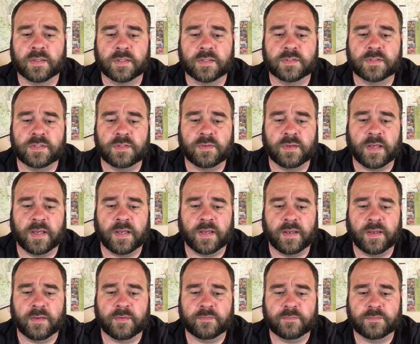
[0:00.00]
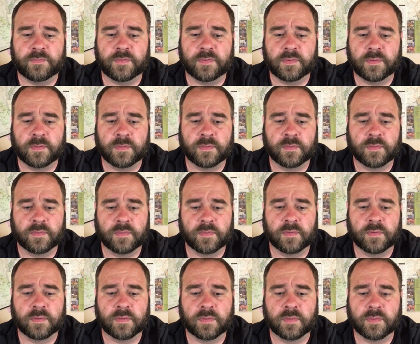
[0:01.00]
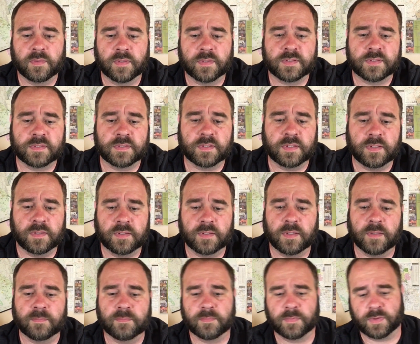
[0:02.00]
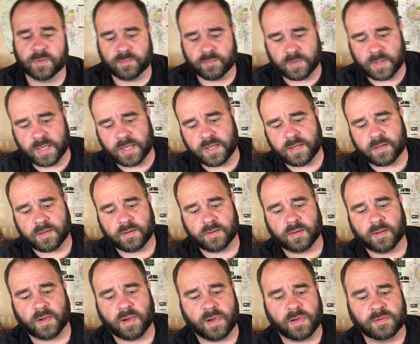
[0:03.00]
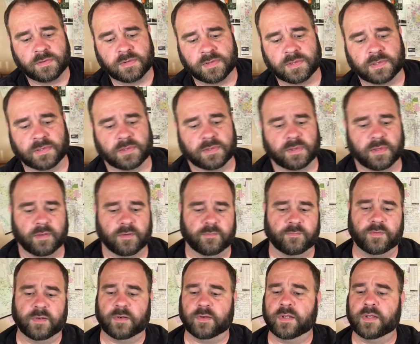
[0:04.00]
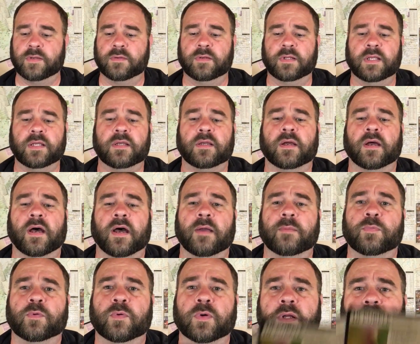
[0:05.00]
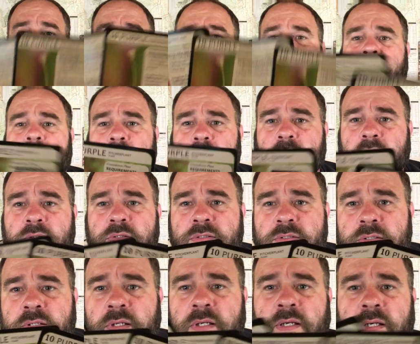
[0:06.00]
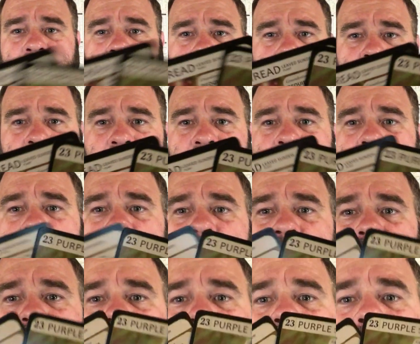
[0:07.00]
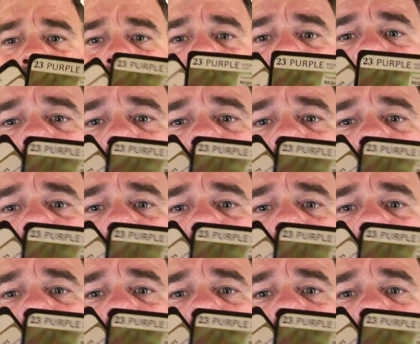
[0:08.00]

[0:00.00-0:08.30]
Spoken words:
is you have, let's see, yep, 3 very unique high point cards that are all